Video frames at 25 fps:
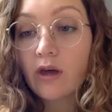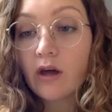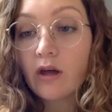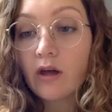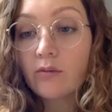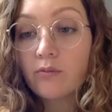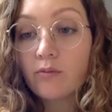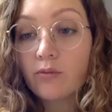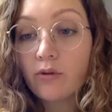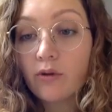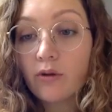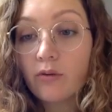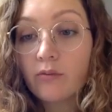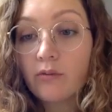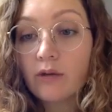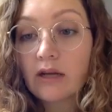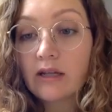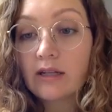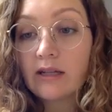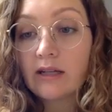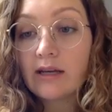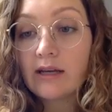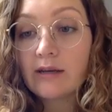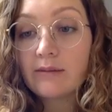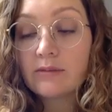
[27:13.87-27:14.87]
unemployment
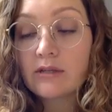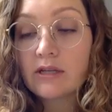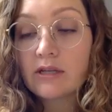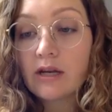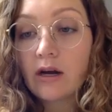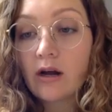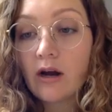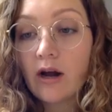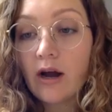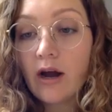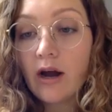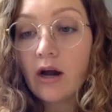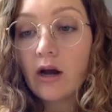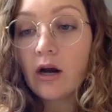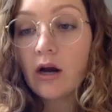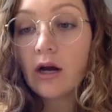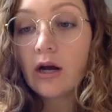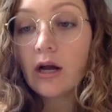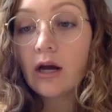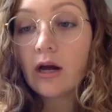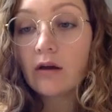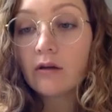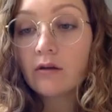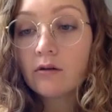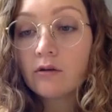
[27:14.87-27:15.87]
claims in our
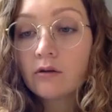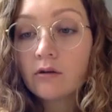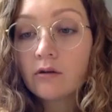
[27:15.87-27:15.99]
area?